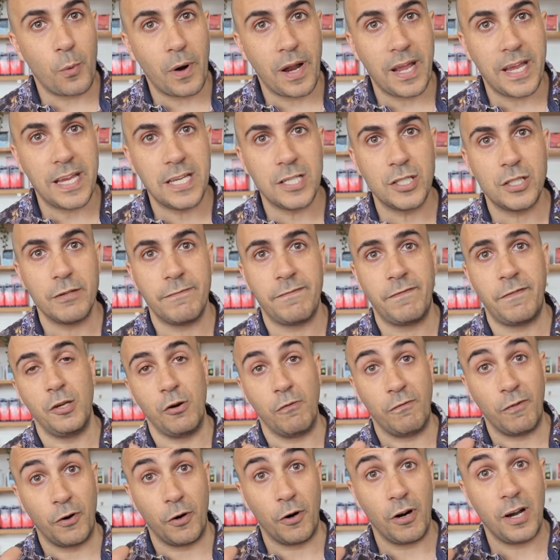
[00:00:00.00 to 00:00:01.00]
range of
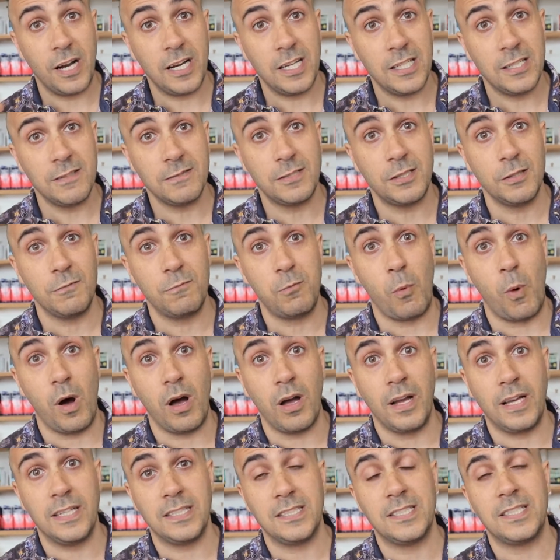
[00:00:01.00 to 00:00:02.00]
your varieties of
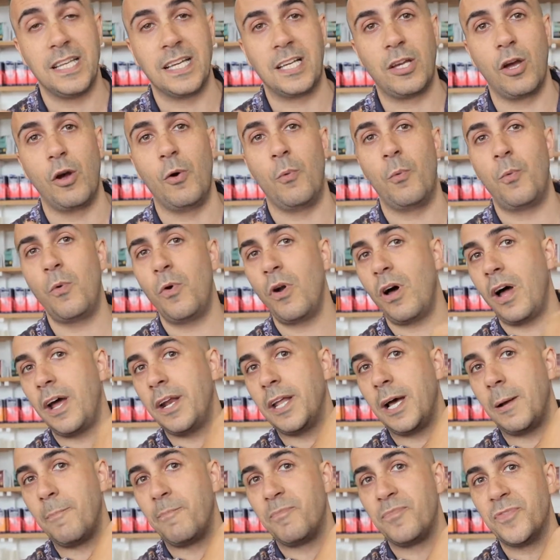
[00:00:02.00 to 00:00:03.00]
wines that go right
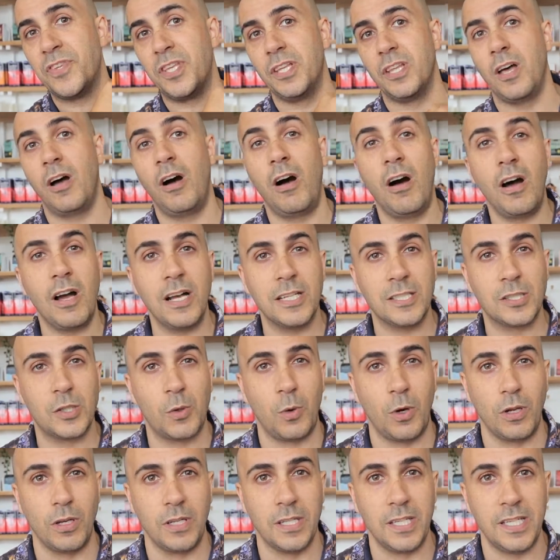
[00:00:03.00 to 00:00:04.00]
up to the highest
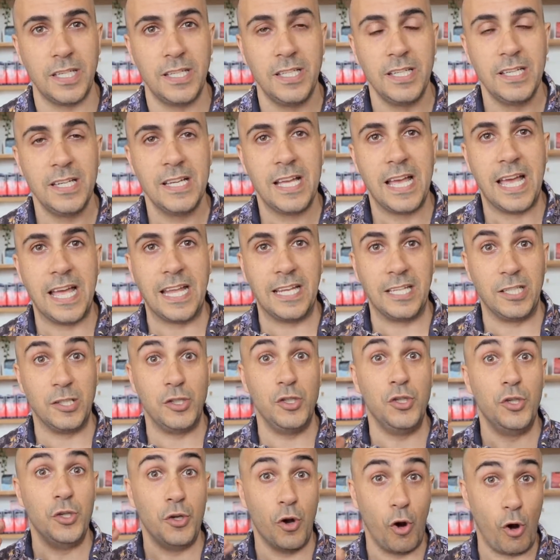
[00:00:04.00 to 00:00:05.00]
quality, and
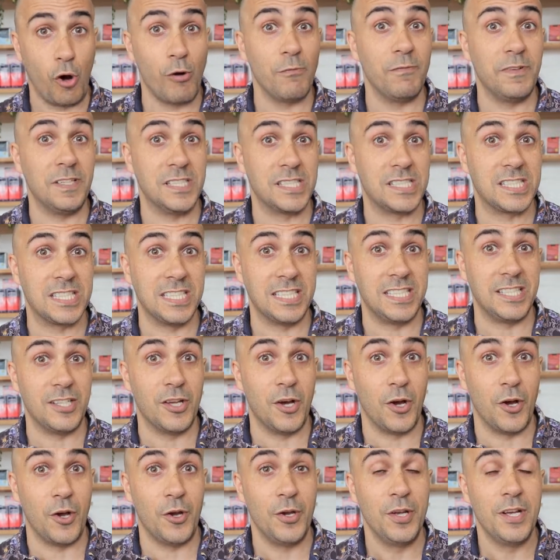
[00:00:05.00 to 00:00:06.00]
you obviously
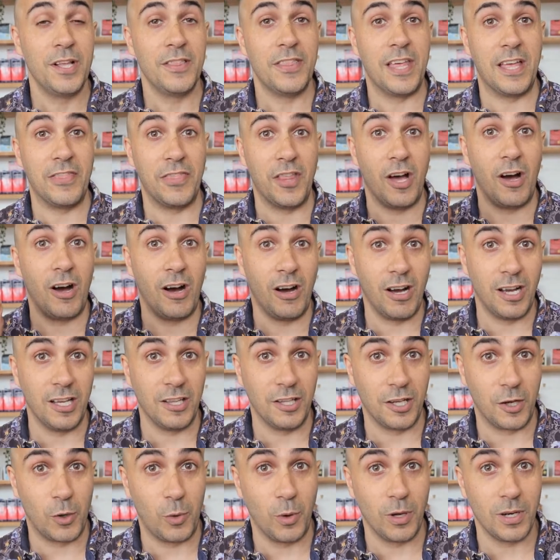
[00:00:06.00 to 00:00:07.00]
know that the higher
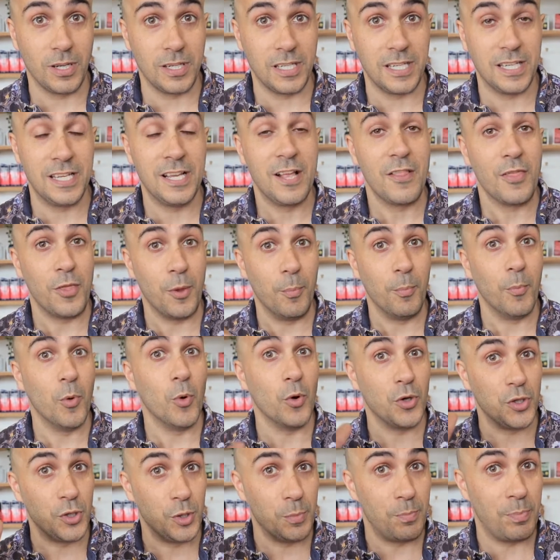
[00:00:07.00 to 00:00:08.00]
the quality, the
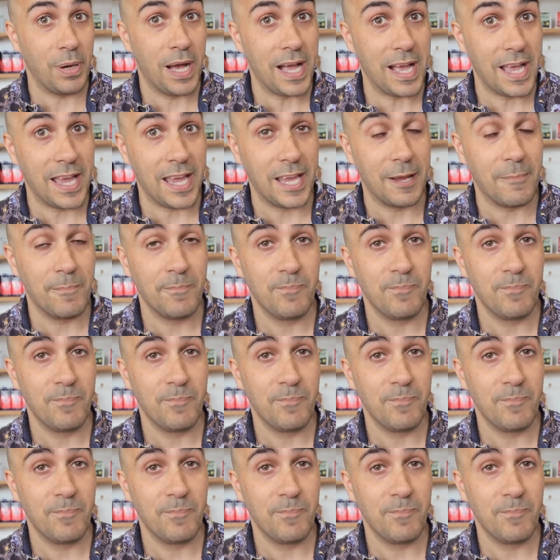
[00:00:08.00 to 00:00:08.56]
more you pay.